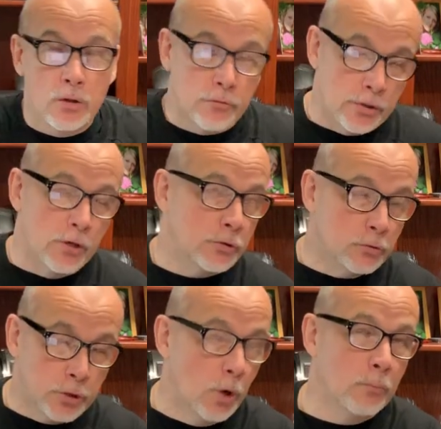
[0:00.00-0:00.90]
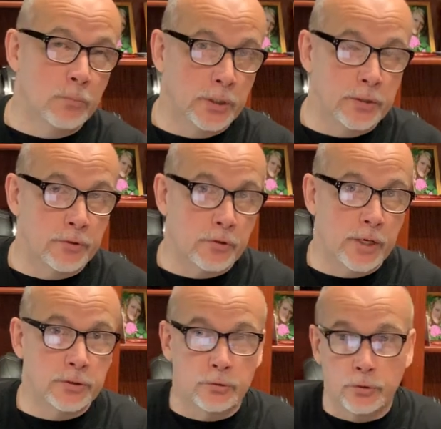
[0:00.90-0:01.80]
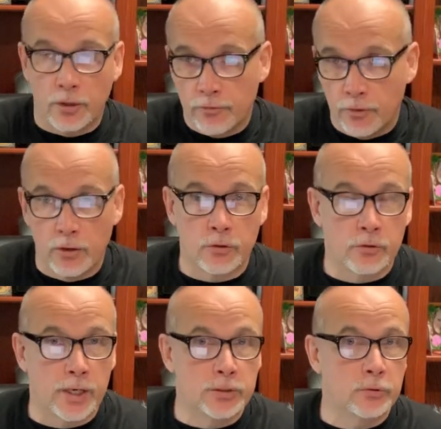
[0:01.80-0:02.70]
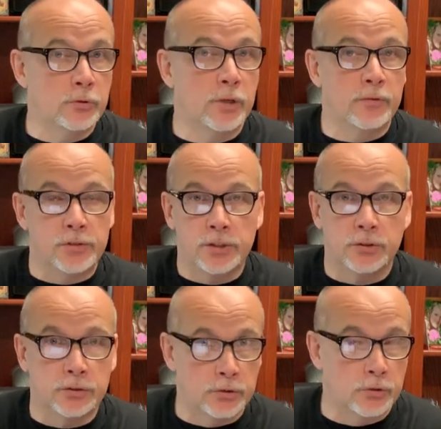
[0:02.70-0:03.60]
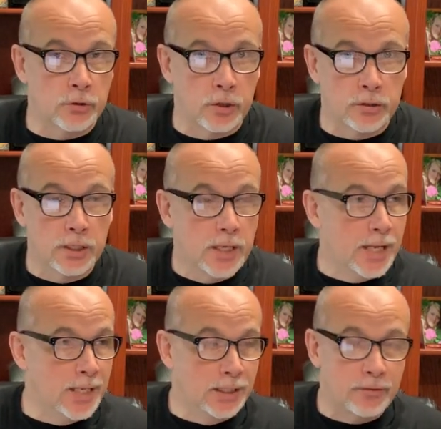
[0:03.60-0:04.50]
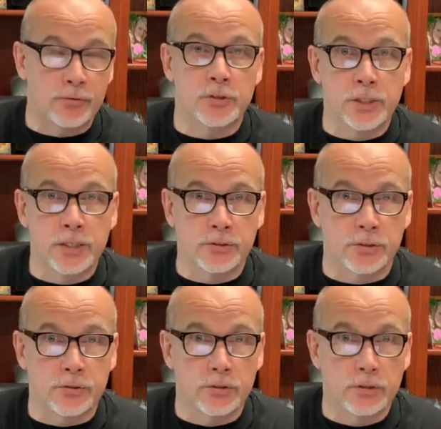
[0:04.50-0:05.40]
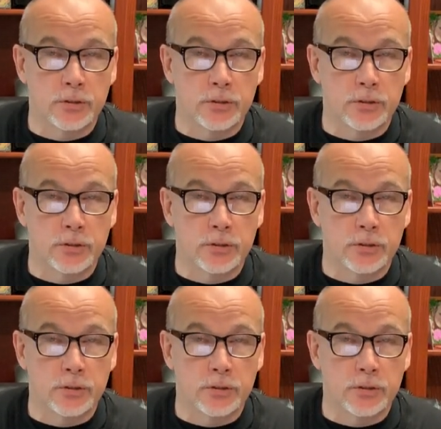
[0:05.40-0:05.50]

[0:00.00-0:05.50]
For those who don't believe in Christ, who do not follow Christ, who do not have Jesus in their heart and live for Jesus,